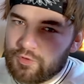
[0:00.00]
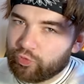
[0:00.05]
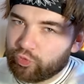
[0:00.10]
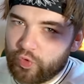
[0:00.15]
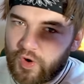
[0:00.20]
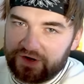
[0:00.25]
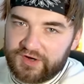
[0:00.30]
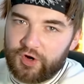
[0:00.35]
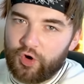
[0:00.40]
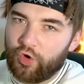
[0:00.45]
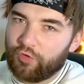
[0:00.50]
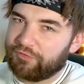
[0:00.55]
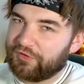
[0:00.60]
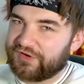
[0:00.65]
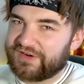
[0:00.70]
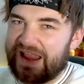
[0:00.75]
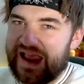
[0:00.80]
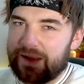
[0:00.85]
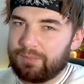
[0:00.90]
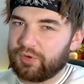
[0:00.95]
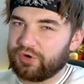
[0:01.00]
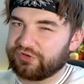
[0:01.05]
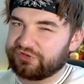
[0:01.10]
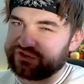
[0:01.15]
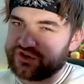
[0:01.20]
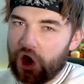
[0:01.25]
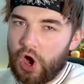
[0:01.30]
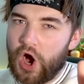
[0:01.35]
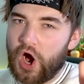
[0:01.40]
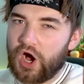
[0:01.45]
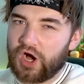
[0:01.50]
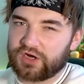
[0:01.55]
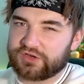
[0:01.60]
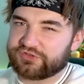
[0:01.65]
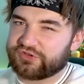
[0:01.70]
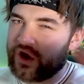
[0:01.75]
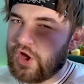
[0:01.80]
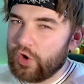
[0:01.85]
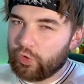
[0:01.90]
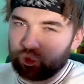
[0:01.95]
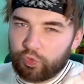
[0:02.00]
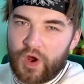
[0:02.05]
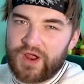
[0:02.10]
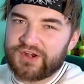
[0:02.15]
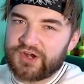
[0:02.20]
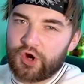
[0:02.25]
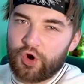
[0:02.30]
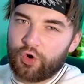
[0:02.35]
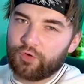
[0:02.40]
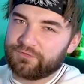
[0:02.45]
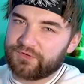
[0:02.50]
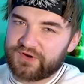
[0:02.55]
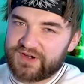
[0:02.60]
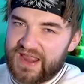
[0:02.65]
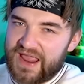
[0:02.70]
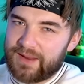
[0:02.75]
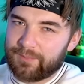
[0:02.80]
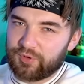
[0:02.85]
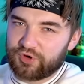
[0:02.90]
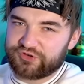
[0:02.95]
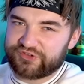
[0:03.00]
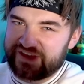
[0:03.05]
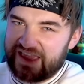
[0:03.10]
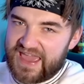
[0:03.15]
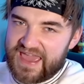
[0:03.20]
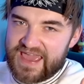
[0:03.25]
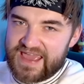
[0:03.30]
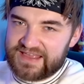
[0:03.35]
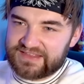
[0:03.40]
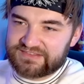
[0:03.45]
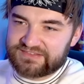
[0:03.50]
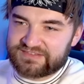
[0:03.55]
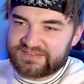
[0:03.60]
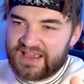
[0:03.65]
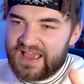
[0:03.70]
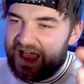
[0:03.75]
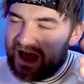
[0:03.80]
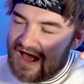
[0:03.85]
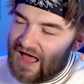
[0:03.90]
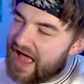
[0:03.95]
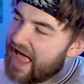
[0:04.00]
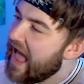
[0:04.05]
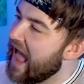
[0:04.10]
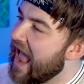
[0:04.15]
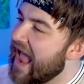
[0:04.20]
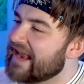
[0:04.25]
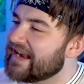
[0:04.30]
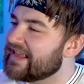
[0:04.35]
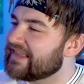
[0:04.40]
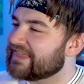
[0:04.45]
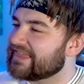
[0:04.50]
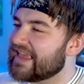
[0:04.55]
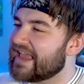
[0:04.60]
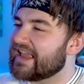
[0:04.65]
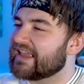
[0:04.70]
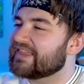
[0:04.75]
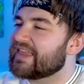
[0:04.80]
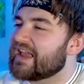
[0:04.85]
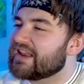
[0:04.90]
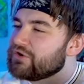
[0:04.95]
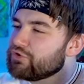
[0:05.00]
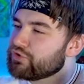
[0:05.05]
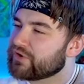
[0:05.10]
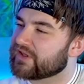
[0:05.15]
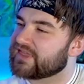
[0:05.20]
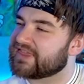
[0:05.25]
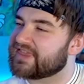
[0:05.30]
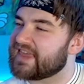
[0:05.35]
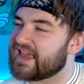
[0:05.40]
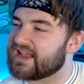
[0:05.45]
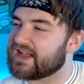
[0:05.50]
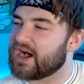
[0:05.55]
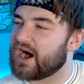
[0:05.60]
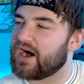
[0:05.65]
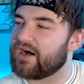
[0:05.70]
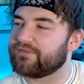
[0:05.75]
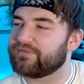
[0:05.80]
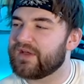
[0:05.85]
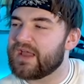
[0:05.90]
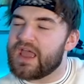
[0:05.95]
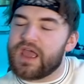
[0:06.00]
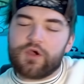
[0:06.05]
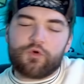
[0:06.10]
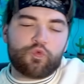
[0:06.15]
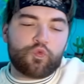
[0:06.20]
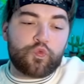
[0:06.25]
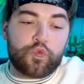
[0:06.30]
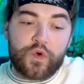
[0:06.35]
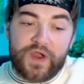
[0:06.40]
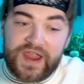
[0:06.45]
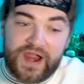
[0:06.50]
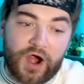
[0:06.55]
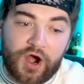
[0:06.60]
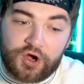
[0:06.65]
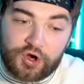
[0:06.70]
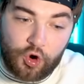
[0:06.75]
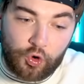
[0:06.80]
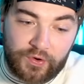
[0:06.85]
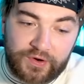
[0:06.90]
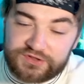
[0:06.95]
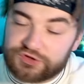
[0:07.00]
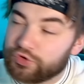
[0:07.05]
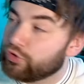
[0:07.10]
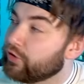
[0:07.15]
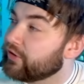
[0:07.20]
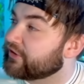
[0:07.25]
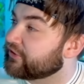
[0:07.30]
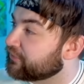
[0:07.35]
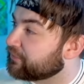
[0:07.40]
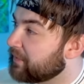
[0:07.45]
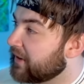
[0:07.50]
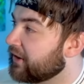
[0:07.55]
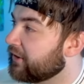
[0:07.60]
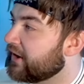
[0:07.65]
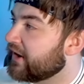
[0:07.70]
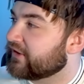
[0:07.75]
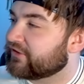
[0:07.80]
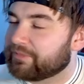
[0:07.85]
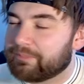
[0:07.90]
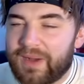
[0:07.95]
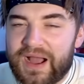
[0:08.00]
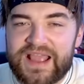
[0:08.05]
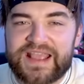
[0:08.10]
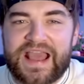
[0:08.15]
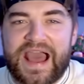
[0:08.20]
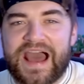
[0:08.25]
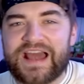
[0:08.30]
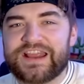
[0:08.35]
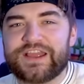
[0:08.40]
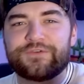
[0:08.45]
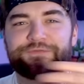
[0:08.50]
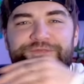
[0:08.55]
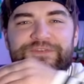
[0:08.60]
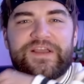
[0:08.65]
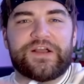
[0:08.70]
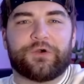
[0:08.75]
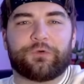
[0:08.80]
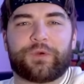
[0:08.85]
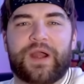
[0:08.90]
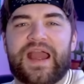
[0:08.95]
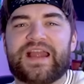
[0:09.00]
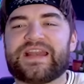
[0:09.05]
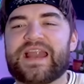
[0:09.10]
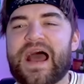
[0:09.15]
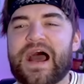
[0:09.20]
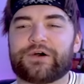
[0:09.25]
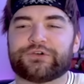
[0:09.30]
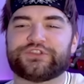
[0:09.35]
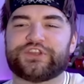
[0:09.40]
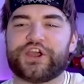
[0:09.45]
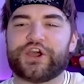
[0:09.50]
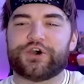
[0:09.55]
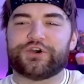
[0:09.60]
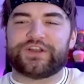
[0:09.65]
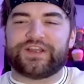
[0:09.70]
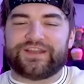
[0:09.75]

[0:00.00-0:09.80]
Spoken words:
running over neighbors' dogs, running over neighbors' kids. Anything that you can think of, we are going to experience. Mike, how do you feel right now, dude?